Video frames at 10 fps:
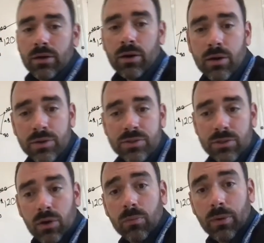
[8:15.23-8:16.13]
our
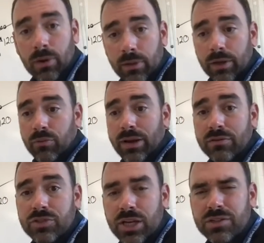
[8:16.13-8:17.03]
slope, our rate
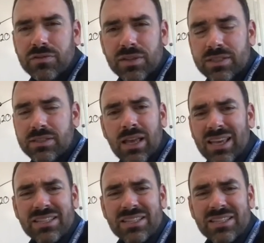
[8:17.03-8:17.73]
of change for this.